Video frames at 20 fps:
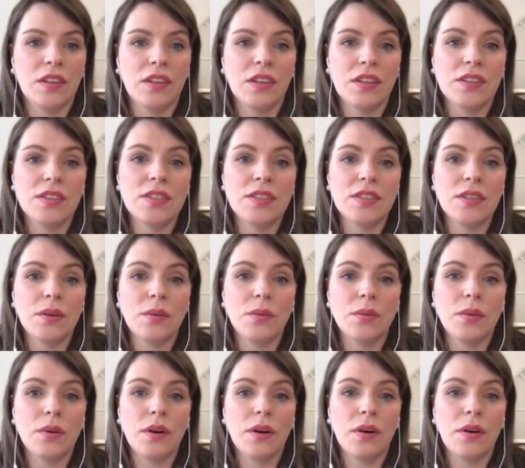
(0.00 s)

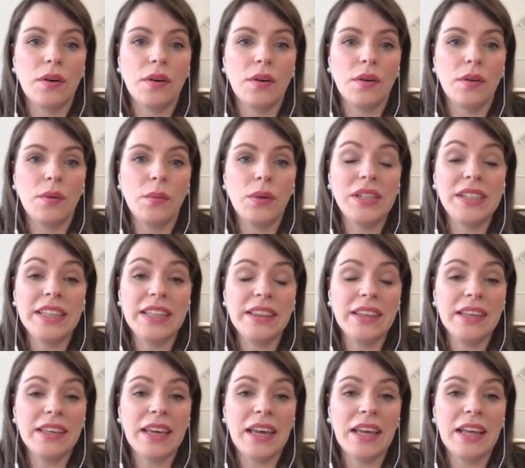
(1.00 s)
So we'll need
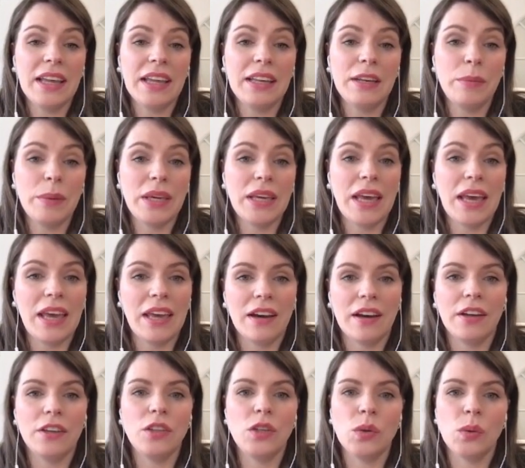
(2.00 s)
the KDB
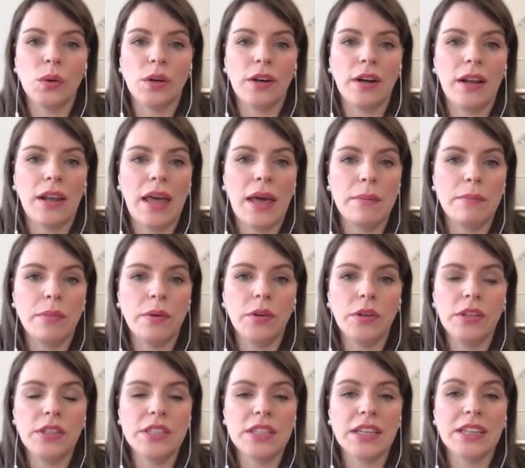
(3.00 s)
AI URL
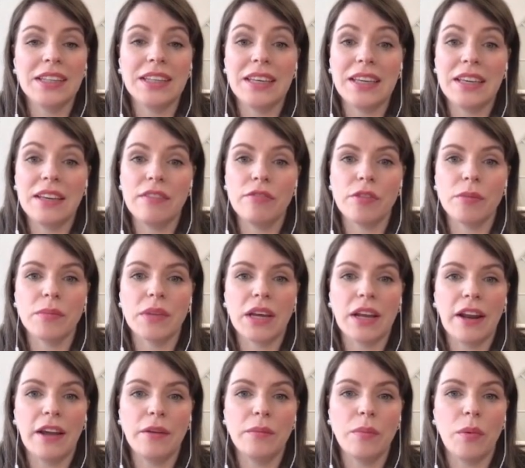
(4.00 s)
endpoint and key from the
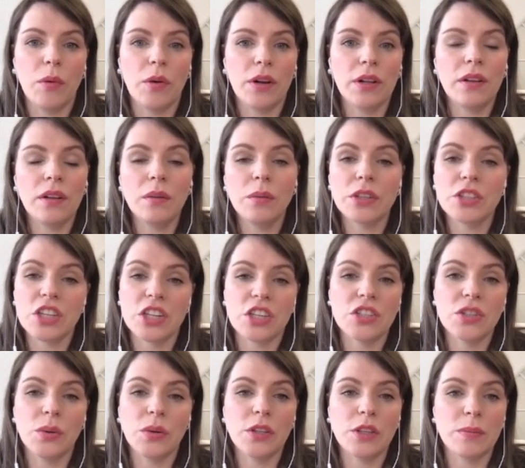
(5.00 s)
cloud portal, which I
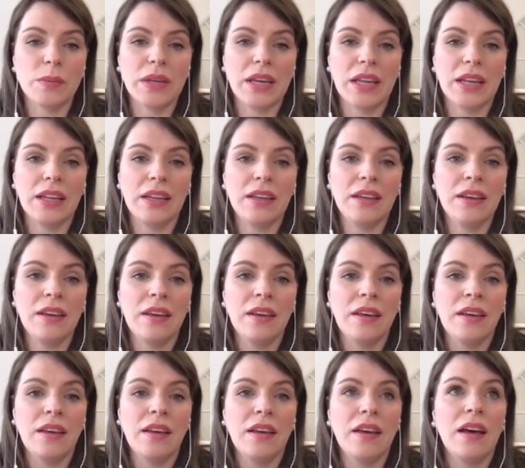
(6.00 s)
showed at the beginning.
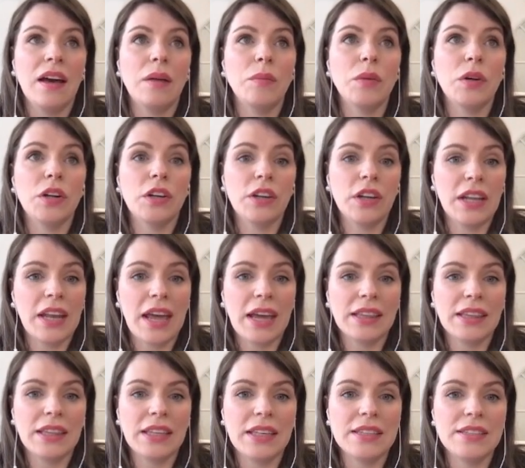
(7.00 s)
And we're going to
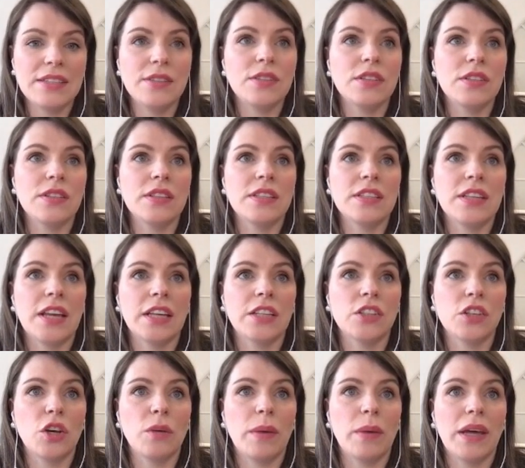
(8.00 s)
connect these using the
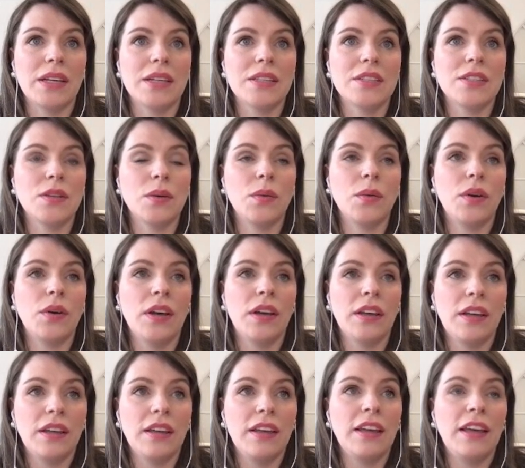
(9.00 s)
session command. So
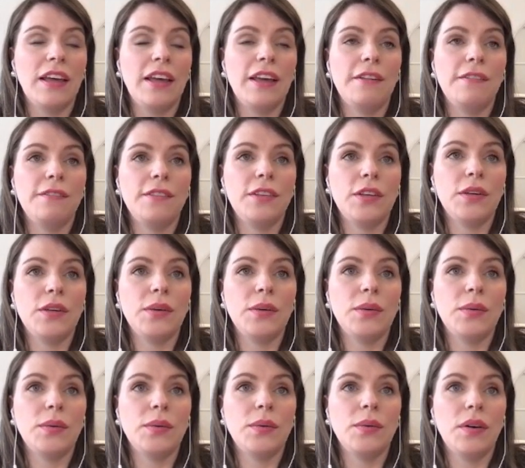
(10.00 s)
if
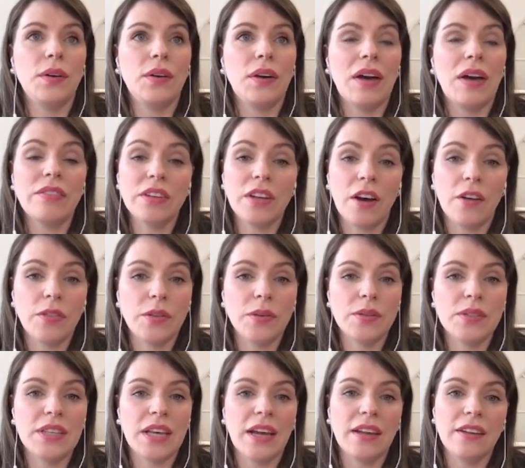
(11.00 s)
you haven't got
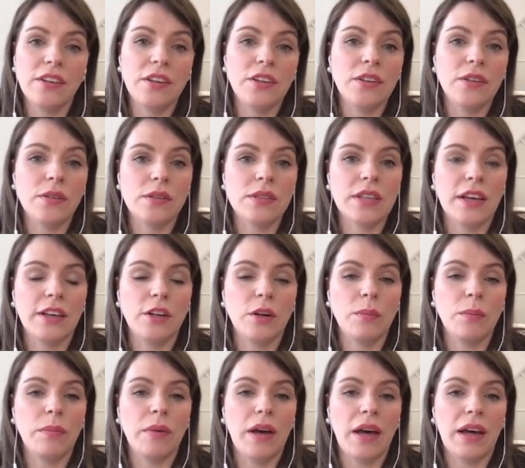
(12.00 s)
those yet, you can go sign
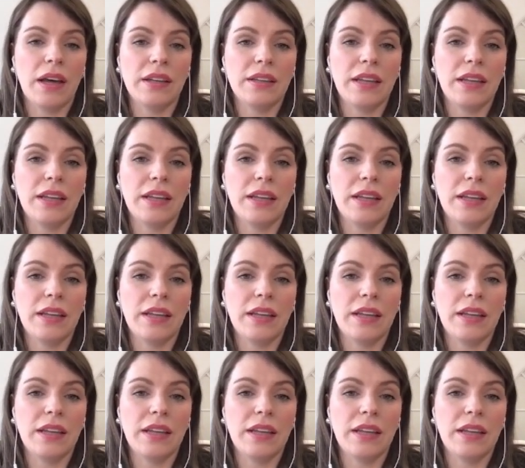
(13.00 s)
up at